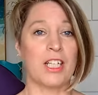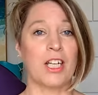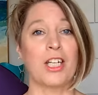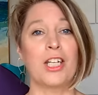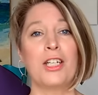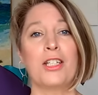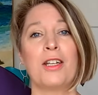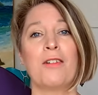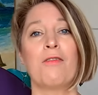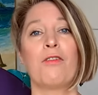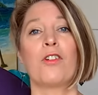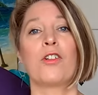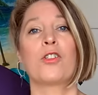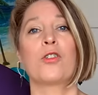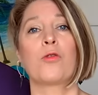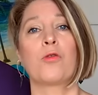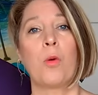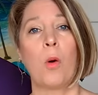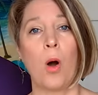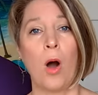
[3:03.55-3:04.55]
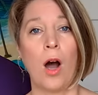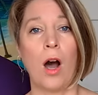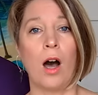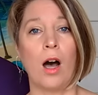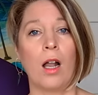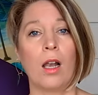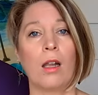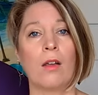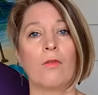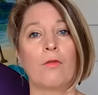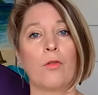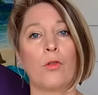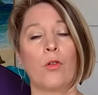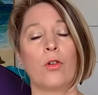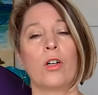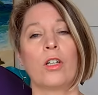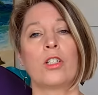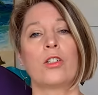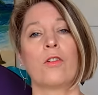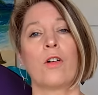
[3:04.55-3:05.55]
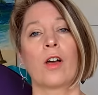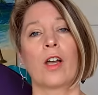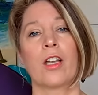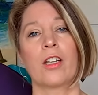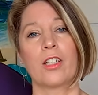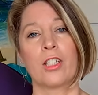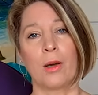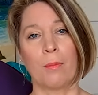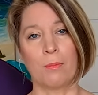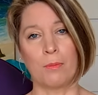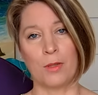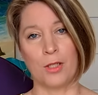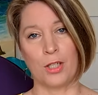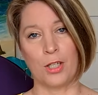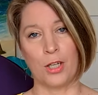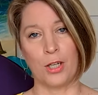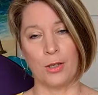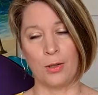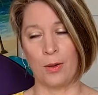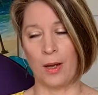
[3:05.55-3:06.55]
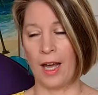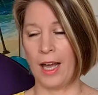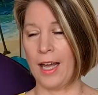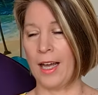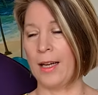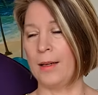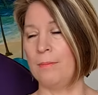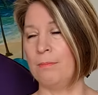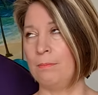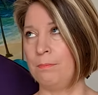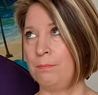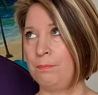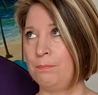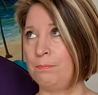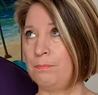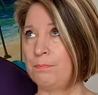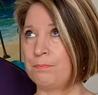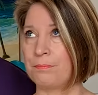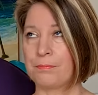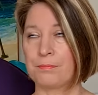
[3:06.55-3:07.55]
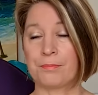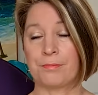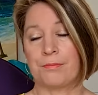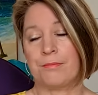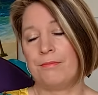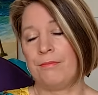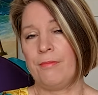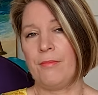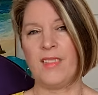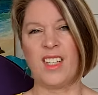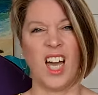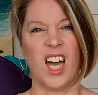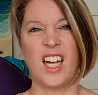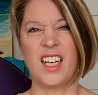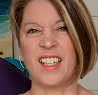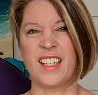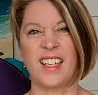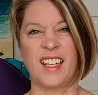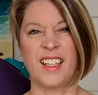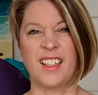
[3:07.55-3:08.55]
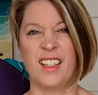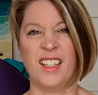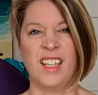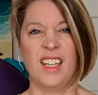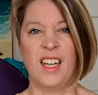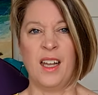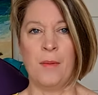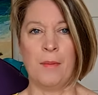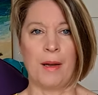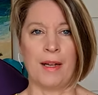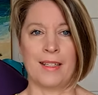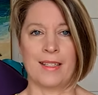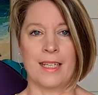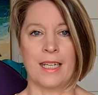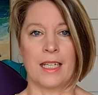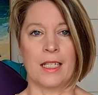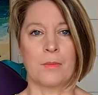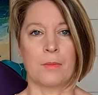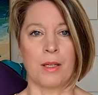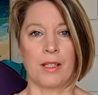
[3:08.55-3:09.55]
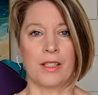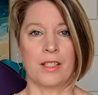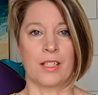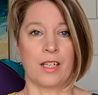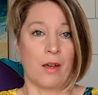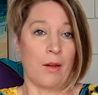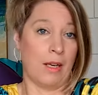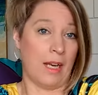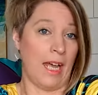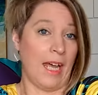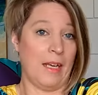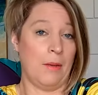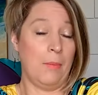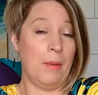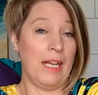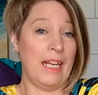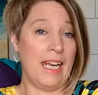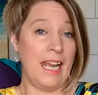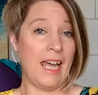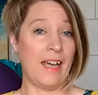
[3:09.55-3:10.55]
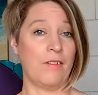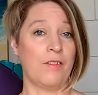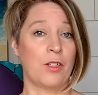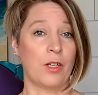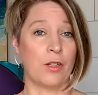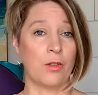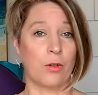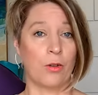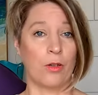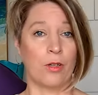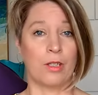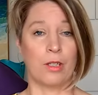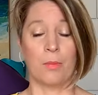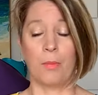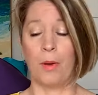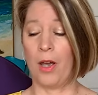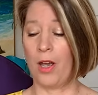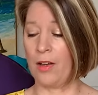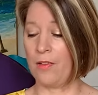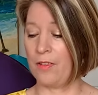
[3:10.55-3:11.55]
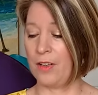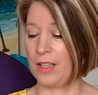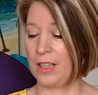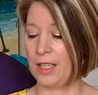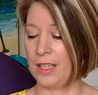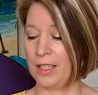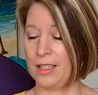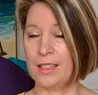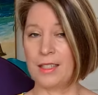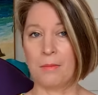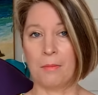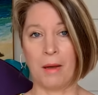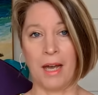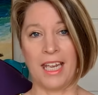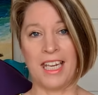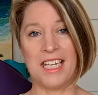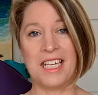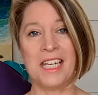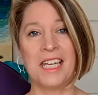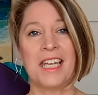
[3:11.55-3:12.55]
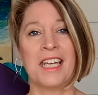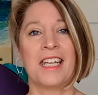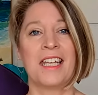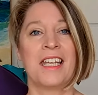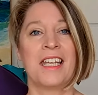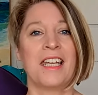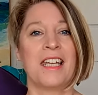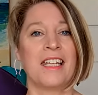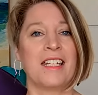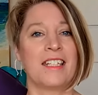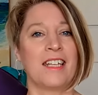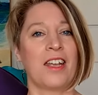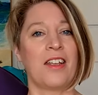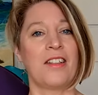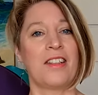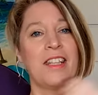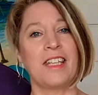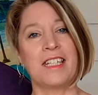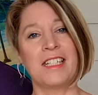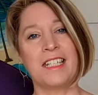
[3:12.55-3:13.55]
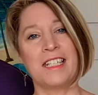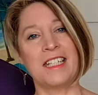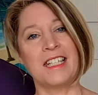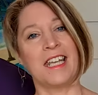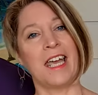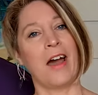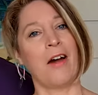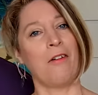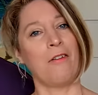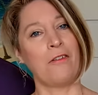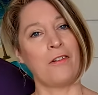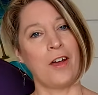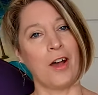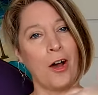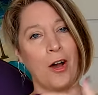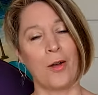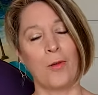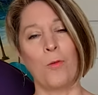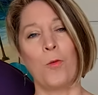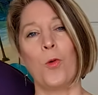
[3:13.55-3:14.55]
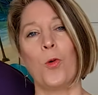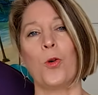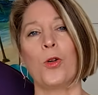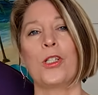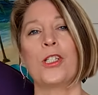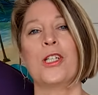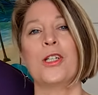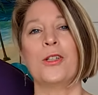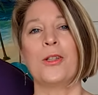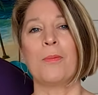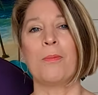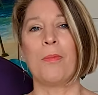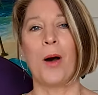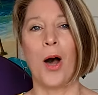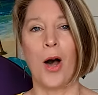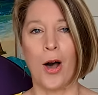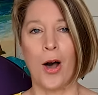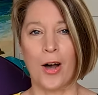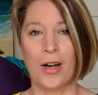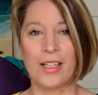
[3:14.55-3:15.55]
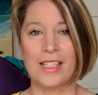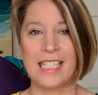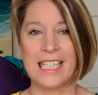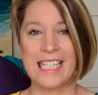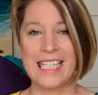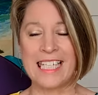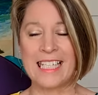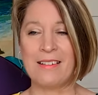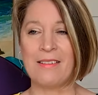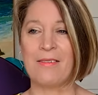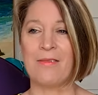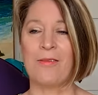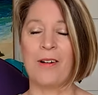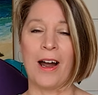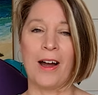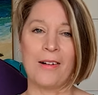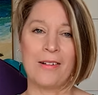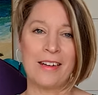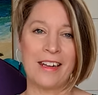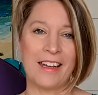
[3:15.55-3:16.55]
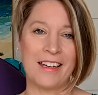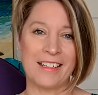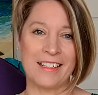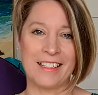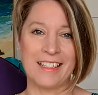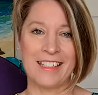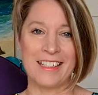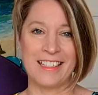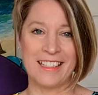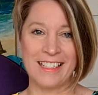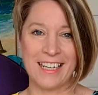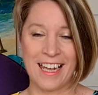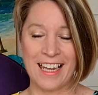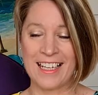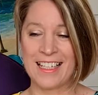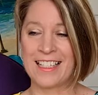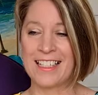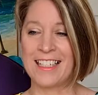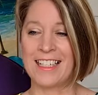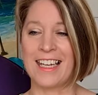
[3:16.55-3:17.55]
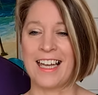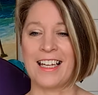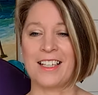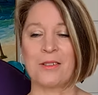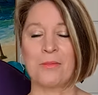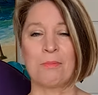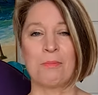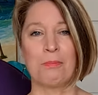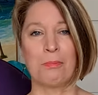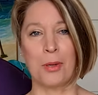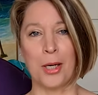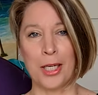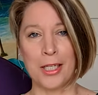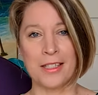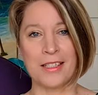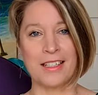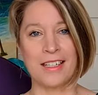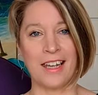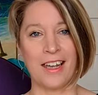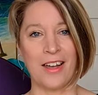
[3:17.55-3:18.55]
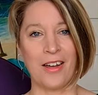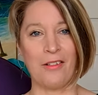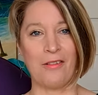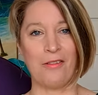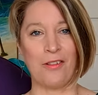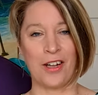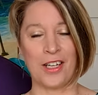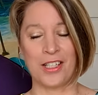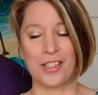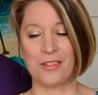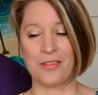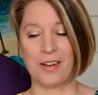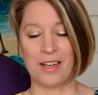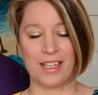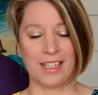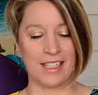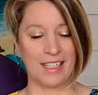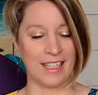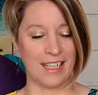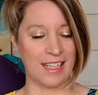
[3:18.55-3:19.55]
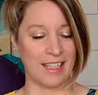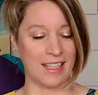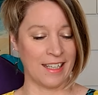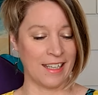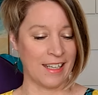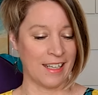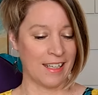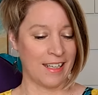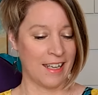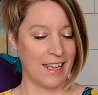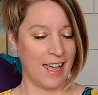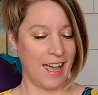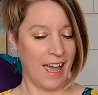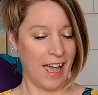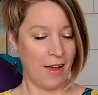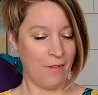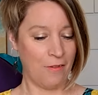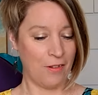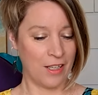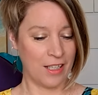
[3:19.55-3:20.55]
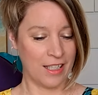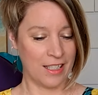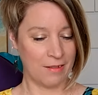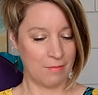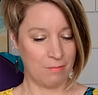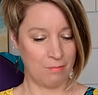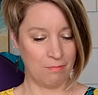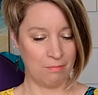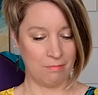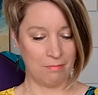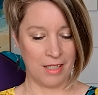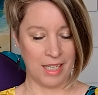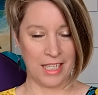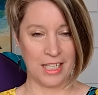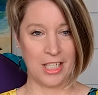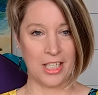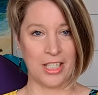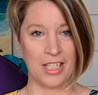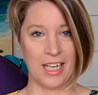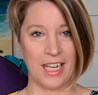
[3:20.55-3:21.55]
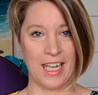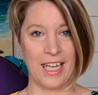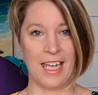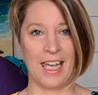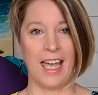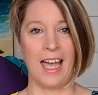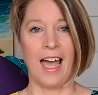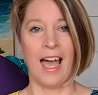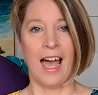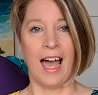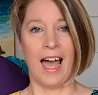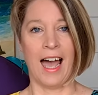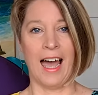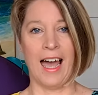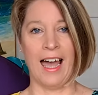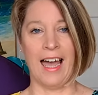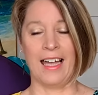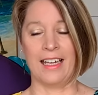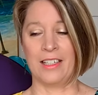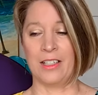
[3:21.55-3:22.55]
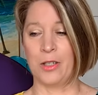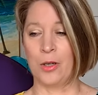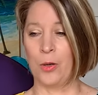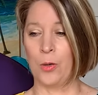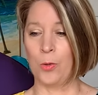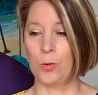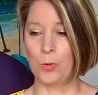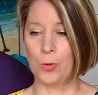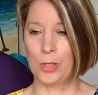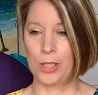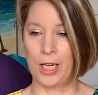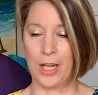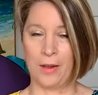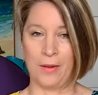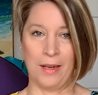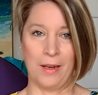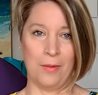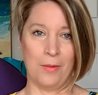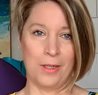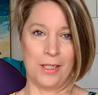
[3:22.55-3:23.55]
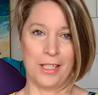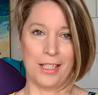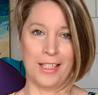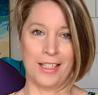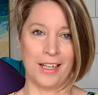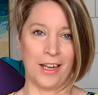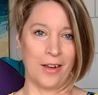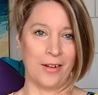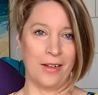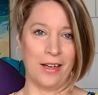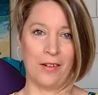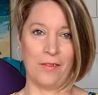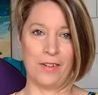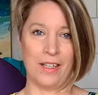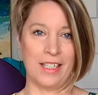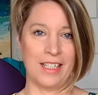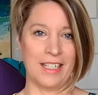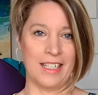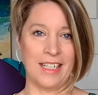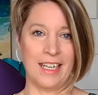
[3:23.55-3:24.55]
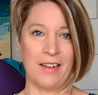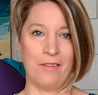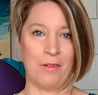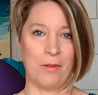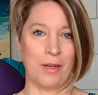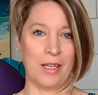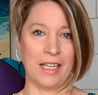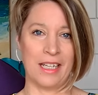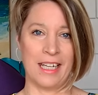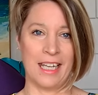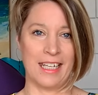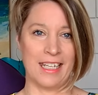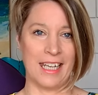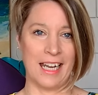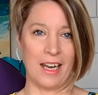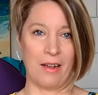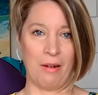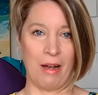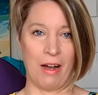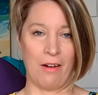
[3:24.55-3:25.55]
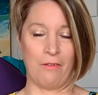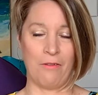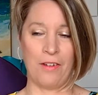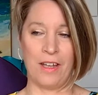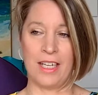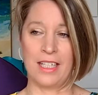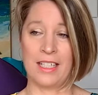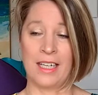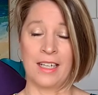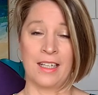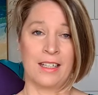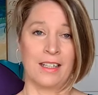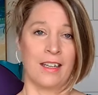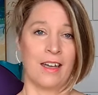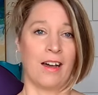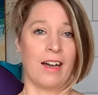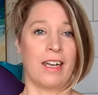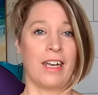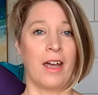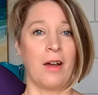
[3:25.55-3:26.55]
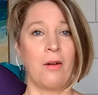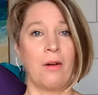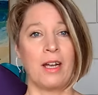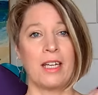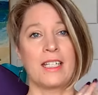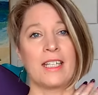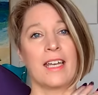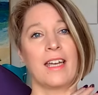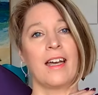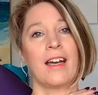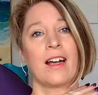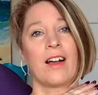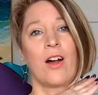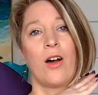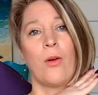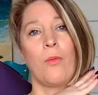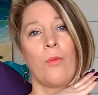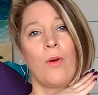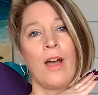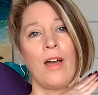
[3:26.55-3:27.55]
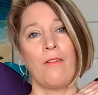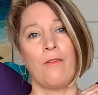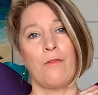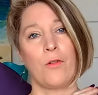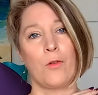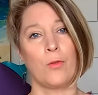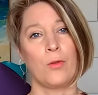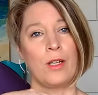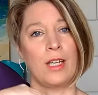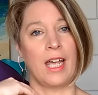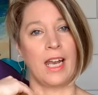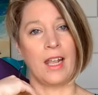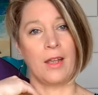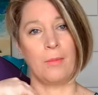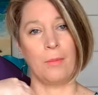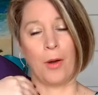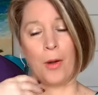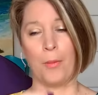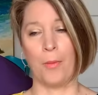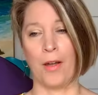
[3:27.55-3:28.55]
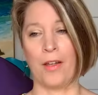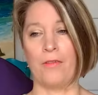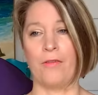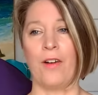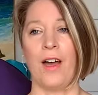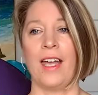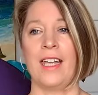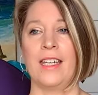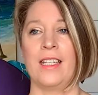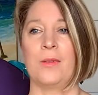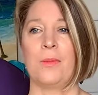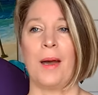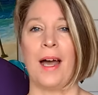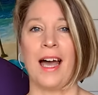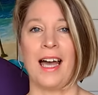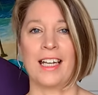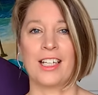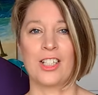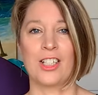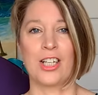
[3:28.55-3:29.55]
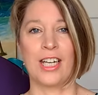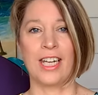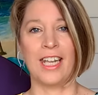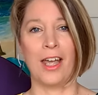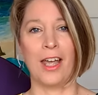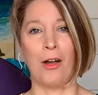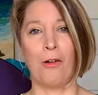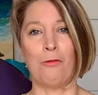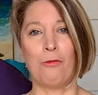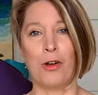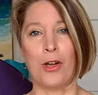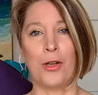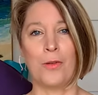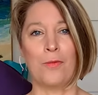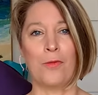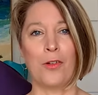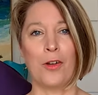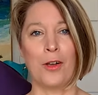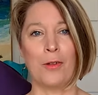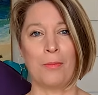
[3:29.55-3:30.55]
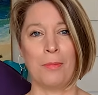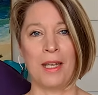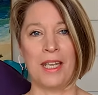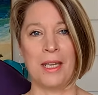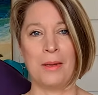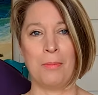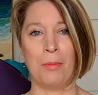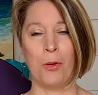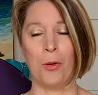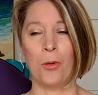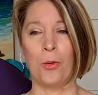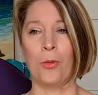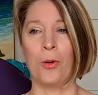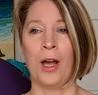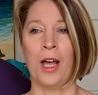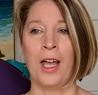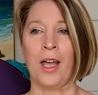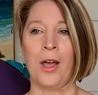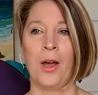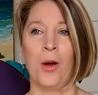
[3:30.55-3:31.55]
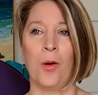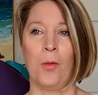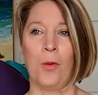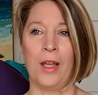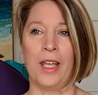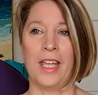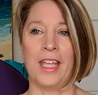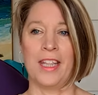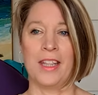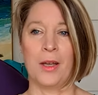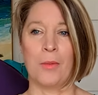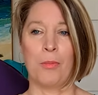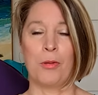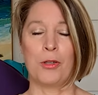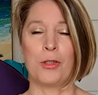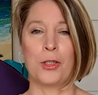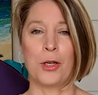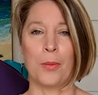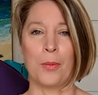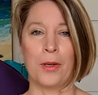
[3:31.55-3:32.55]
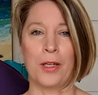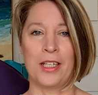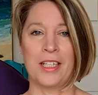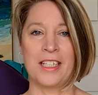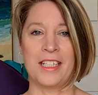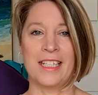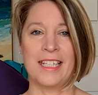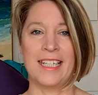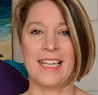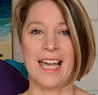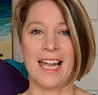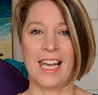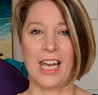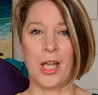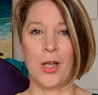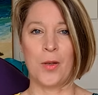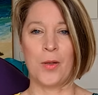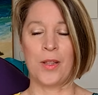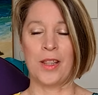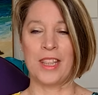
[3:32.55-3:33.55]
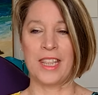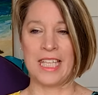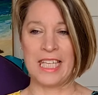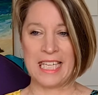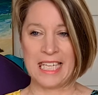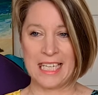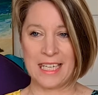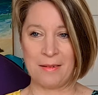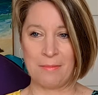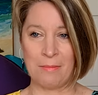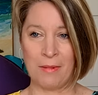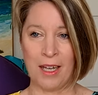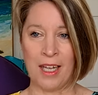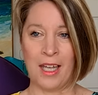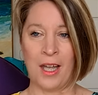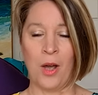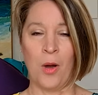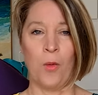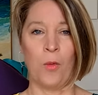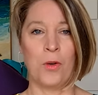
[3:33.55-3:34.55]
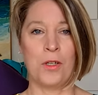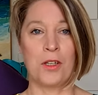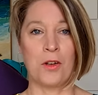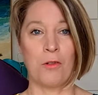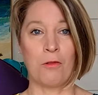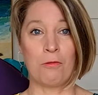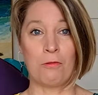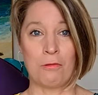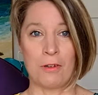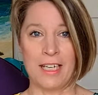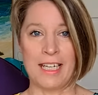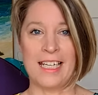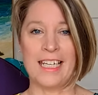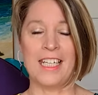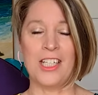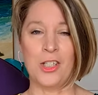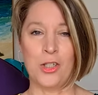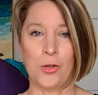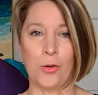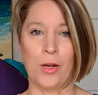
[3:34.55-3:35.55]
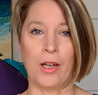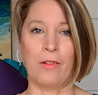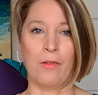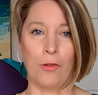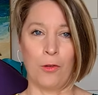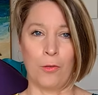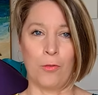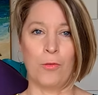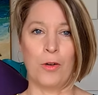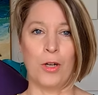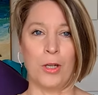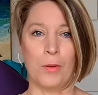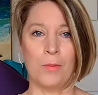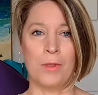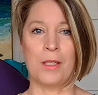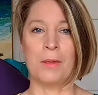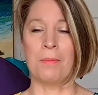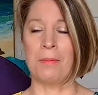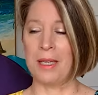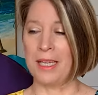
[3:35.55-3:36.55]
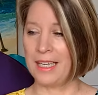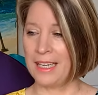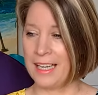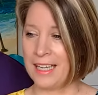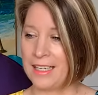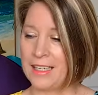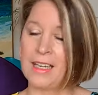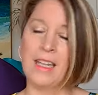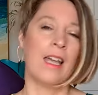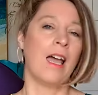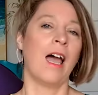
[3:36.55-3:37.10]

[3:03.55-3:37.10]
I use it for a toile for a Scirocco jumpsuit I don't know, about 6 months ago, and I had a bit left, so I thought it was a perfect thing to make. So this is the outfit I wore to the party. Well done to Jess, she has bust her fundraising efforts this year. And also, it was so lovely to see everyone in their yellow outfits. I know I say I can't wear full yellow by my face, but actually a room full of people with a predominant yellow theme was a really joyful room to be in.